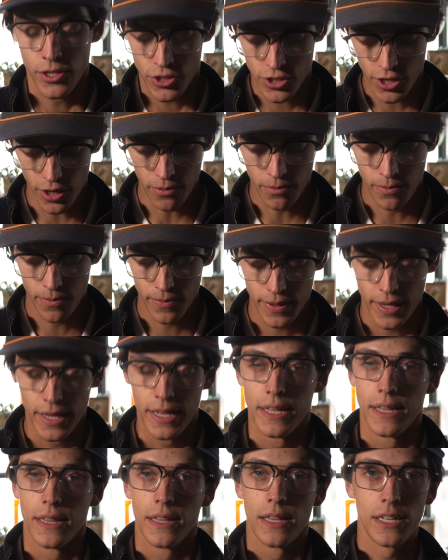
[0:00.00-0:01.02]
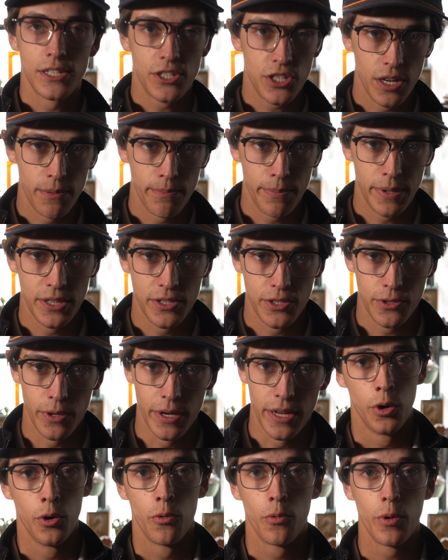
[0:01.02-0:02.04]
So let's jump into
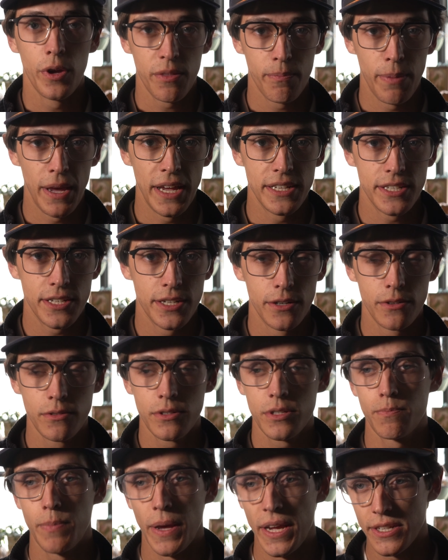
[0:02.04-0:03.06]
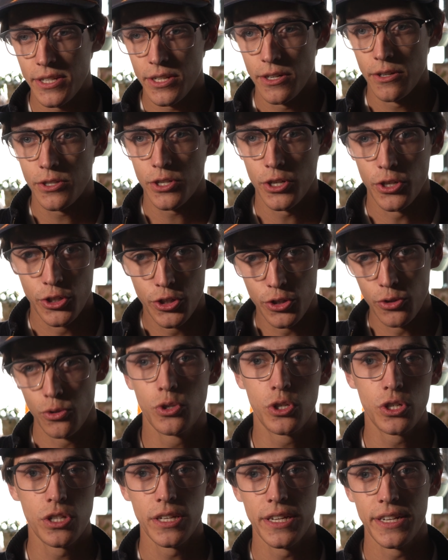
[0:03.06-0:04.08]
it. With pace notes are
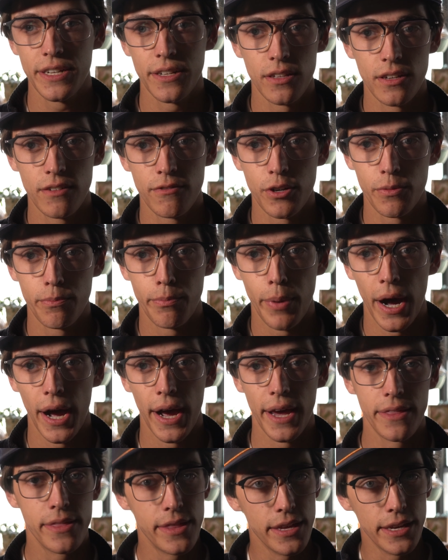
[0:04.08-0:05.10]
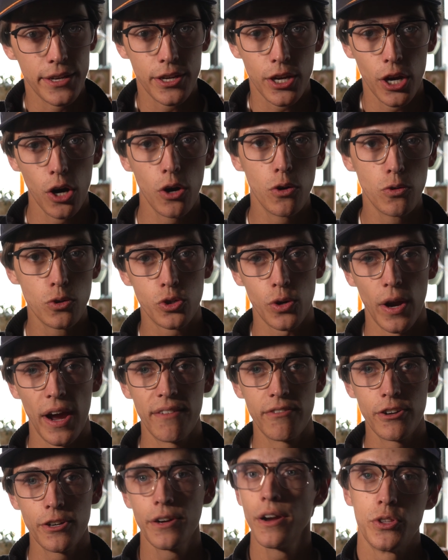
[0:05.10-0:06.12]
usually delivered by the
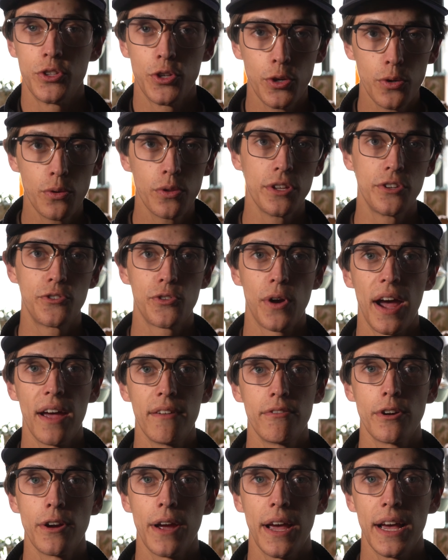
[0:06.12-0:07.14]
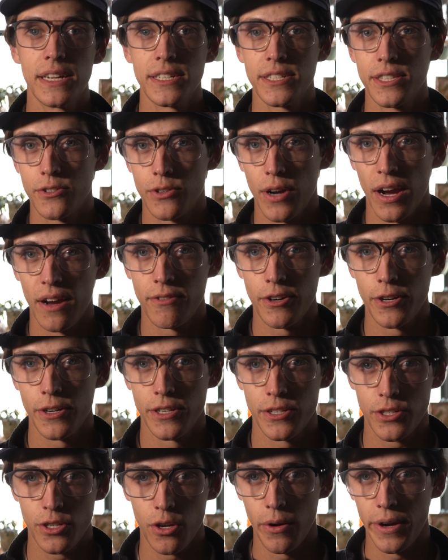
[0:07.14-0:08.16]
co-driver to the driver as the driver
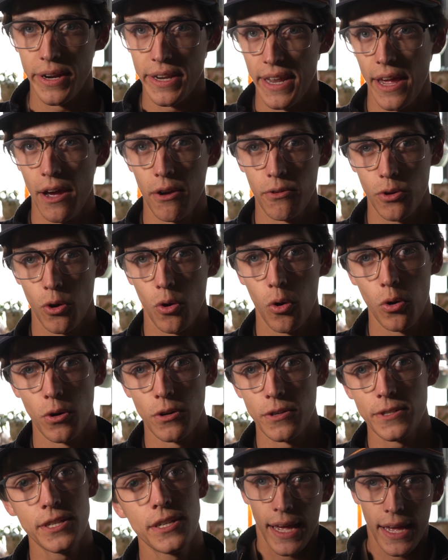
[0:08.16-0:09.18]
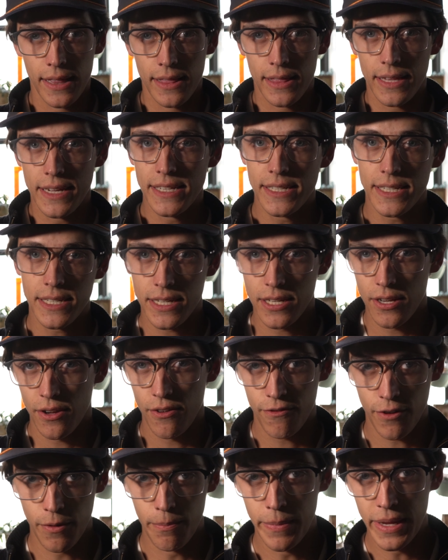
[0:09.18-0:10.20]
is going down course. At least
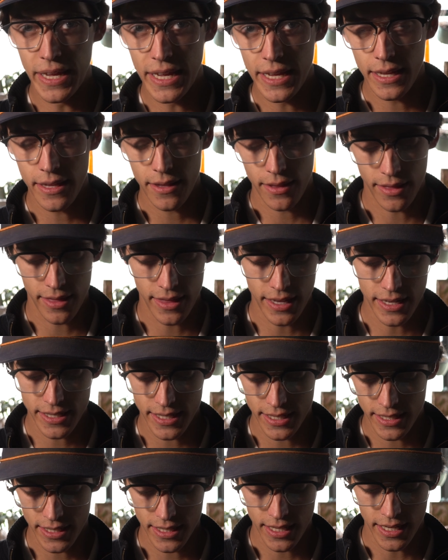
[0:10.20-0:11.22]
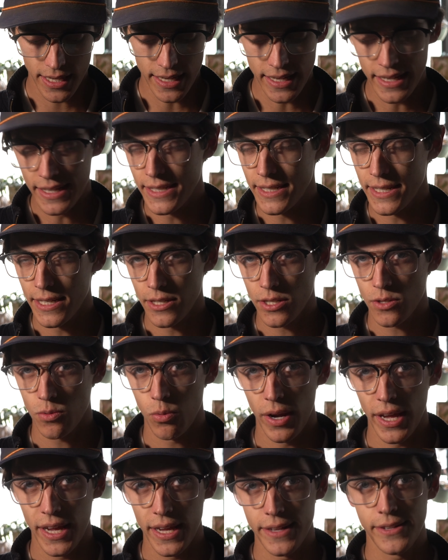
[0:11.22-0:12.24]
for me, this is the easiest
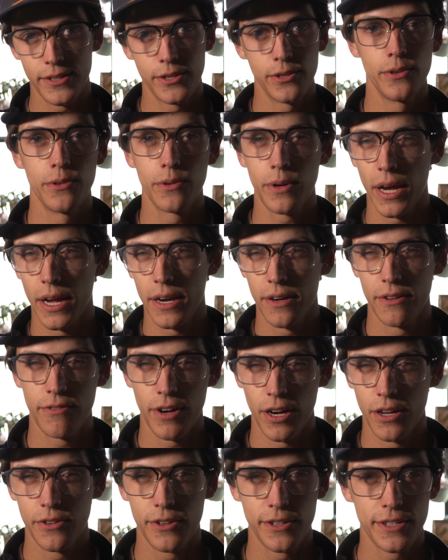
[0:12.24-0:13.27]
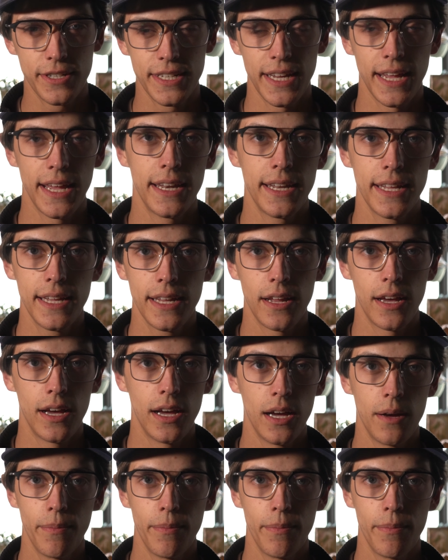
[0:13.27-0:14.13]
way to kind of understand it.